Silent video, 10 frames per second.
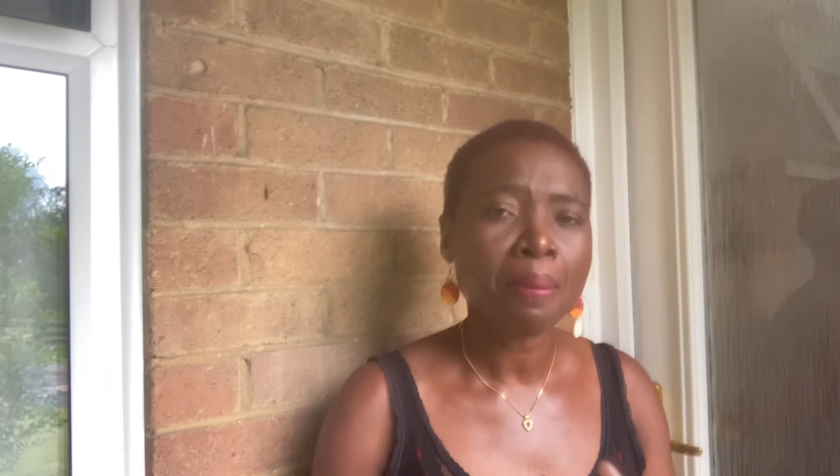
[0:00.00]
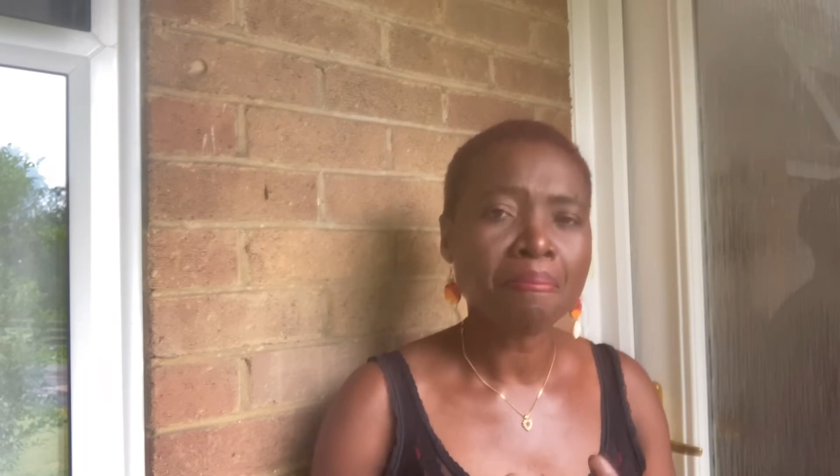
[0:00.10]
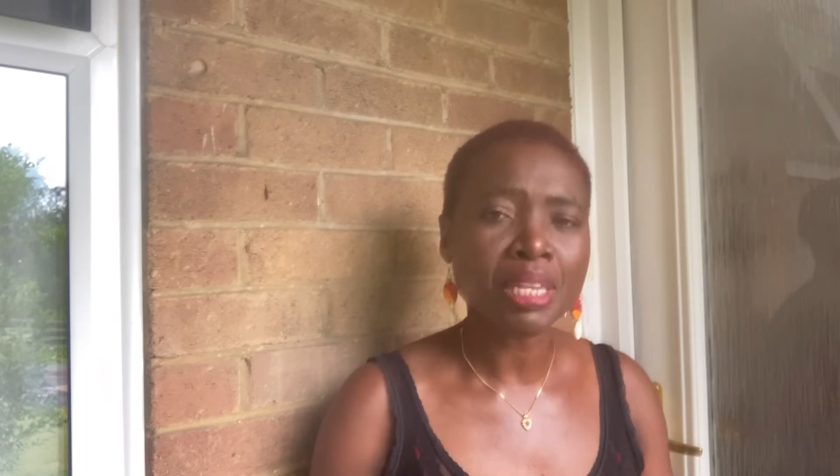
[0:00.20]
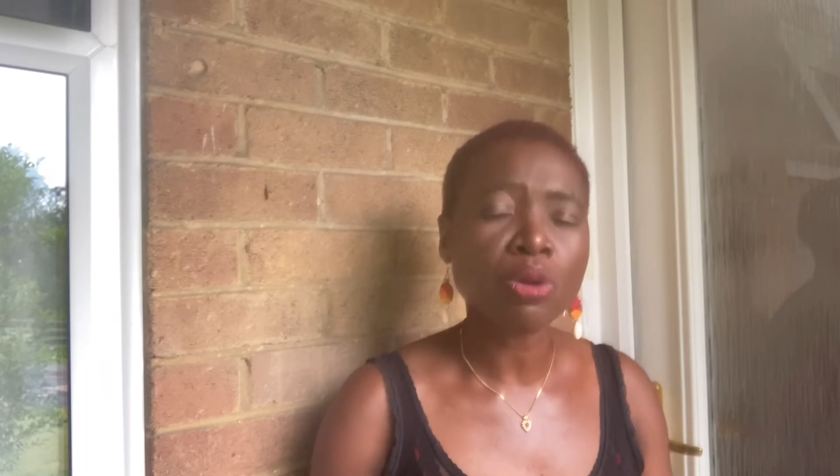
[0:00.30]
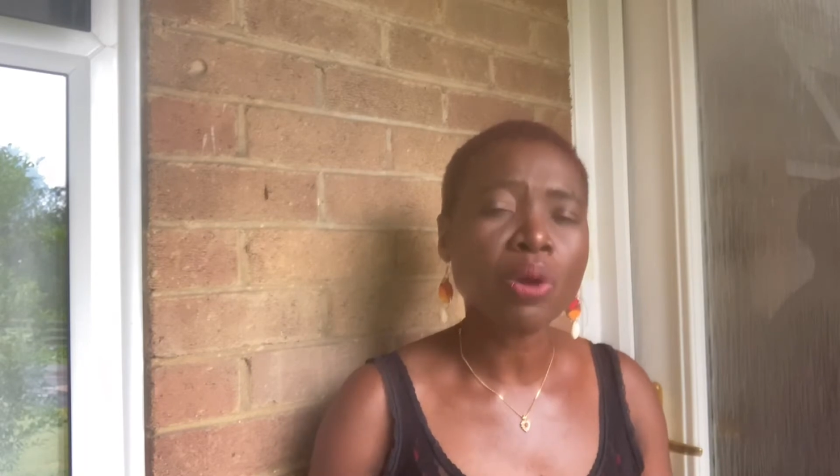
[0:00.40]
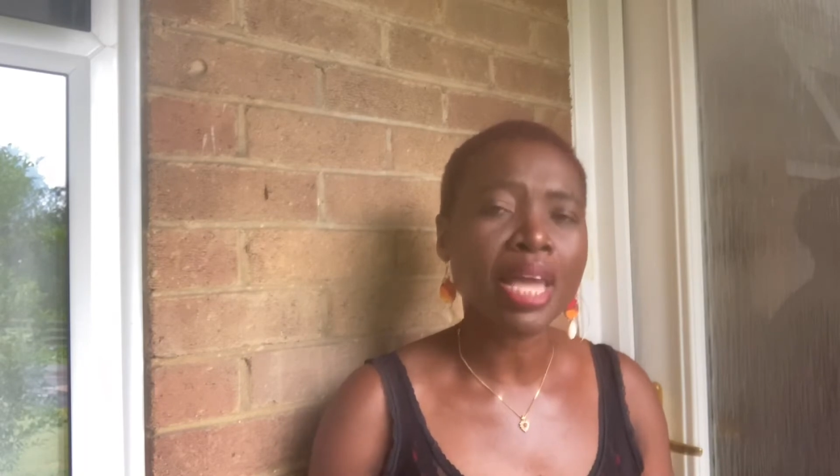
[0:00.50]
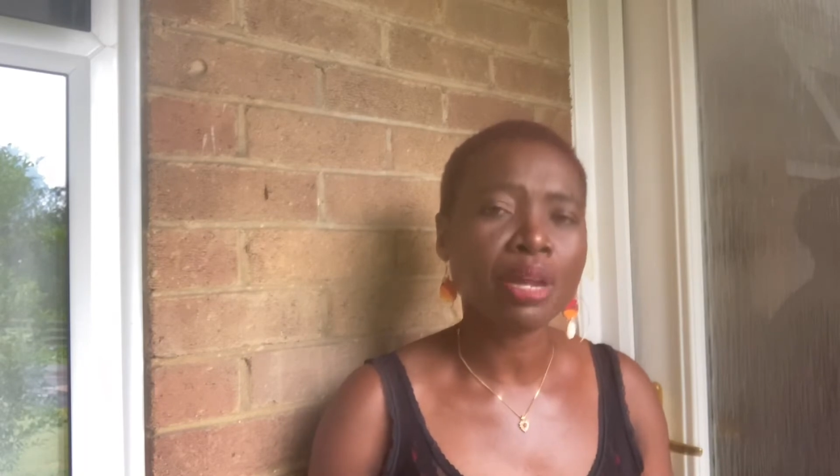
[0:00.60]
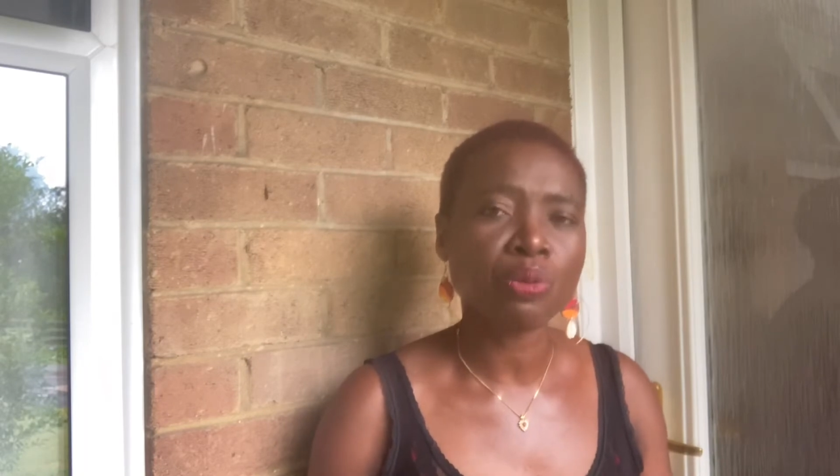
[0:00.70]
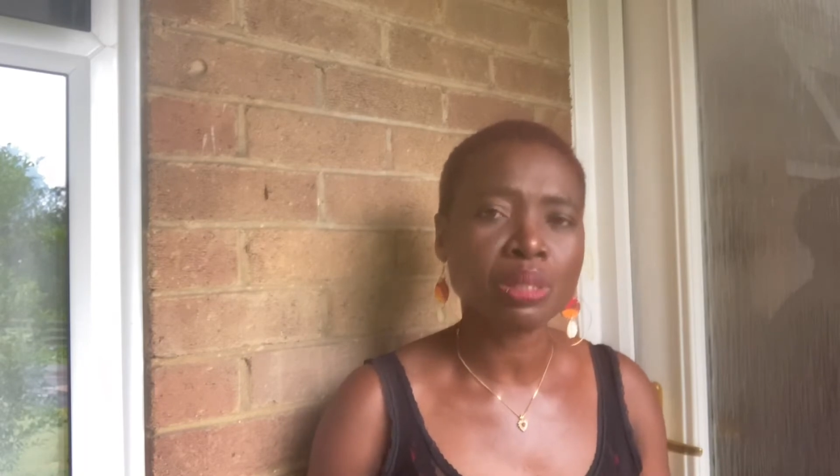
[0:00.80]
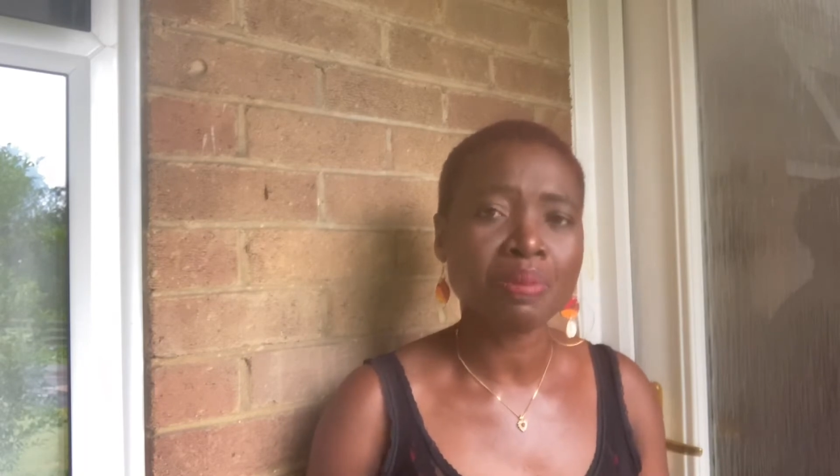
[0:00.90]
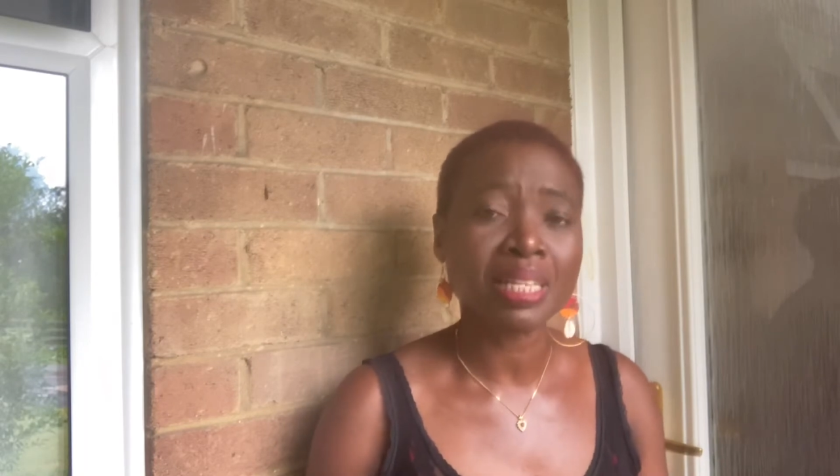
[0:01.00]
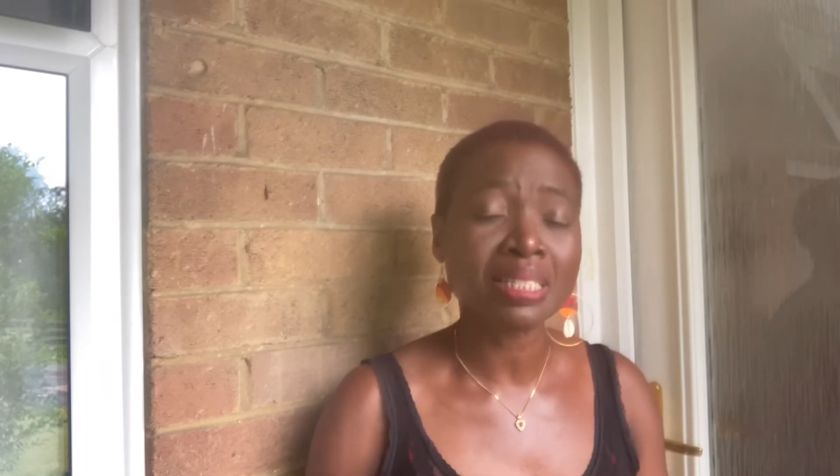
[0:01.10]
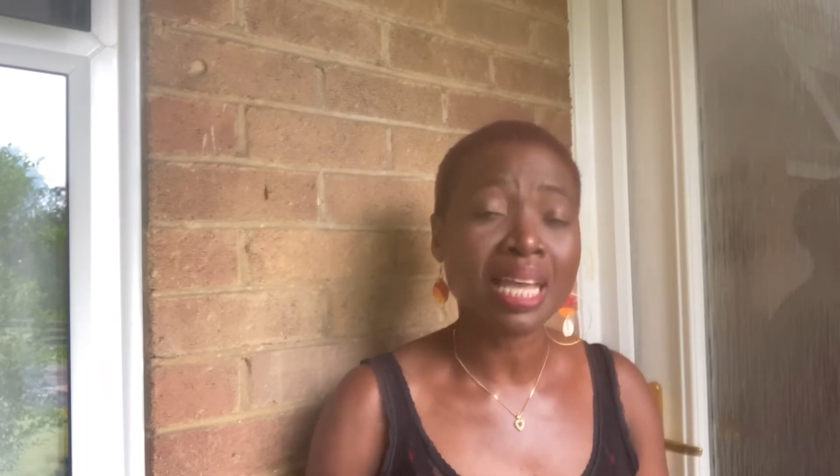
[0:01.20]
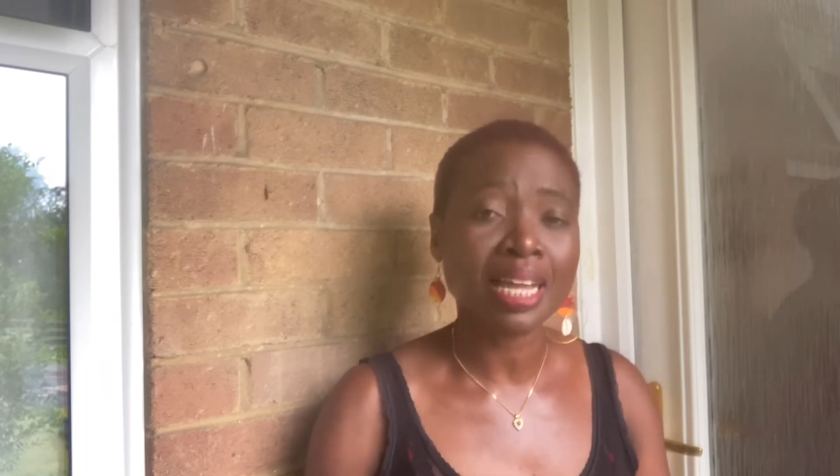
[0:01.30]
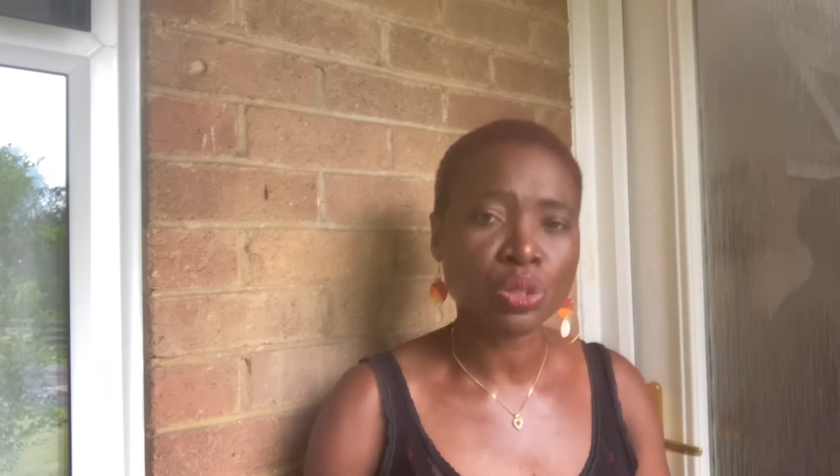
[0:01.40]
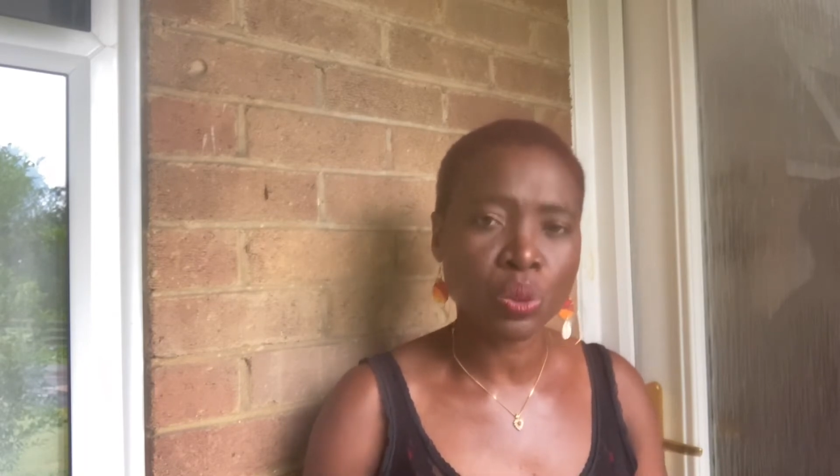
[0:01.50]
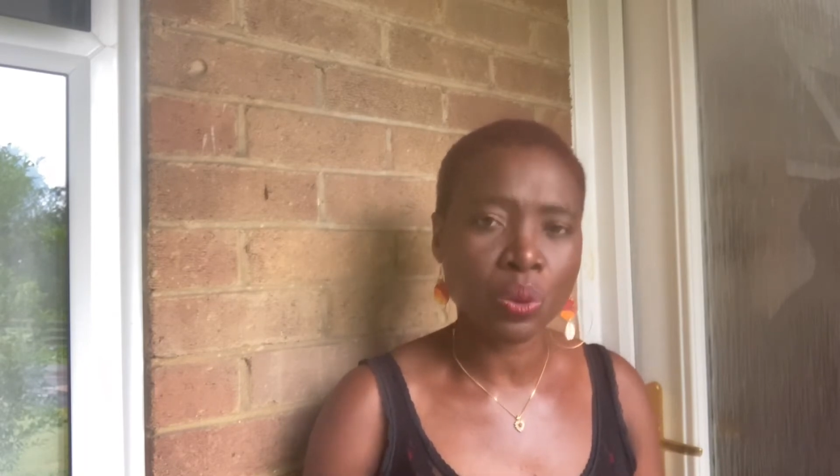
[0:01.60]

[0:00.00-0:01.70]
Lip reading: medical equipment at